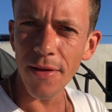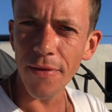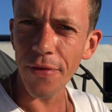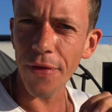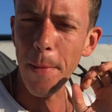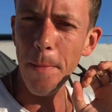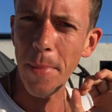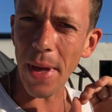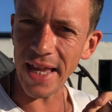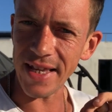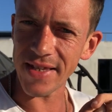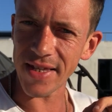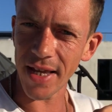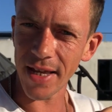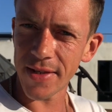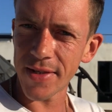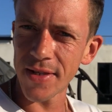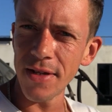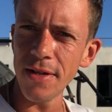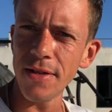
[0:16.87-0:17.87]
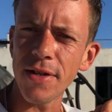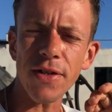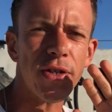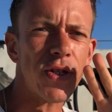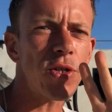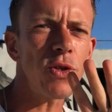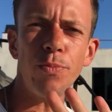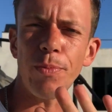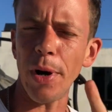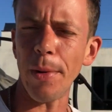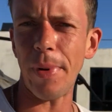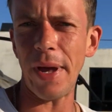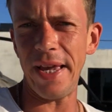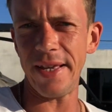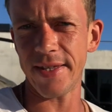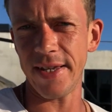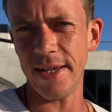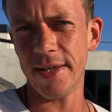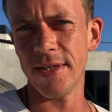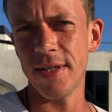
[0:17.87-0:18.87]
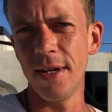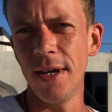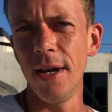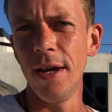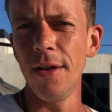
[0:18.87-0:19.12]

the basics, the super basics.